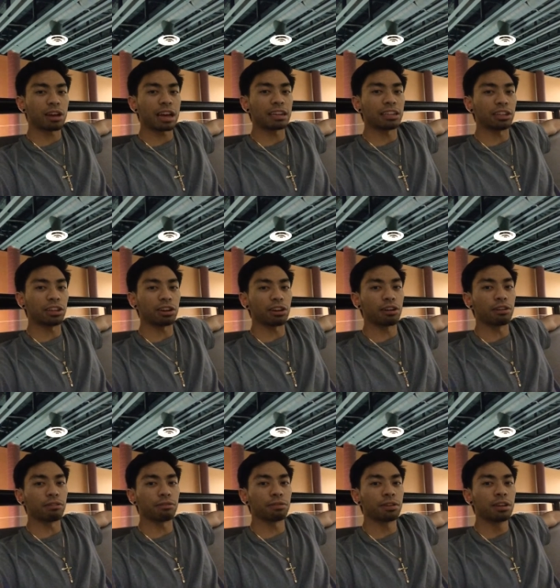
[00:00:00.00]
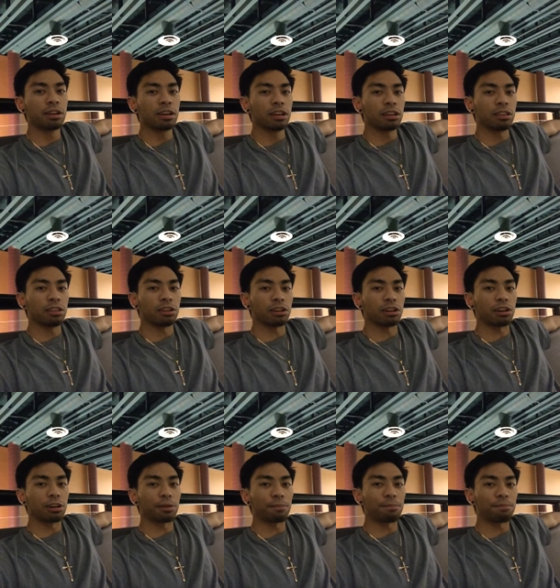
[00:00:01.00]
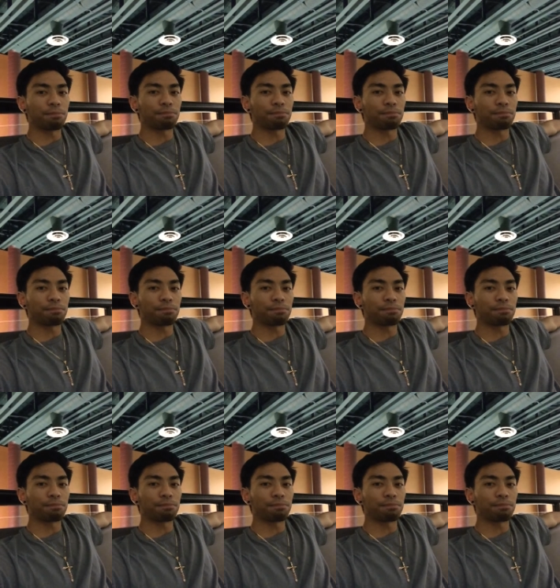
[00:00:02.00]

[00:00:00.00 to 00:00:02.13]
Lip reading: idea of the